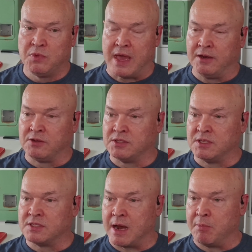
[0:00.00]
got
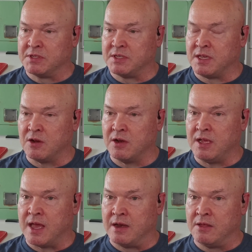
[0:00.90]
interested in
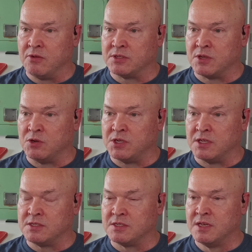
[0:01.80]
cybersecurity, got another
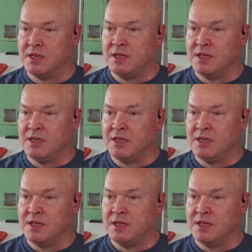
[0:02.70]
associate's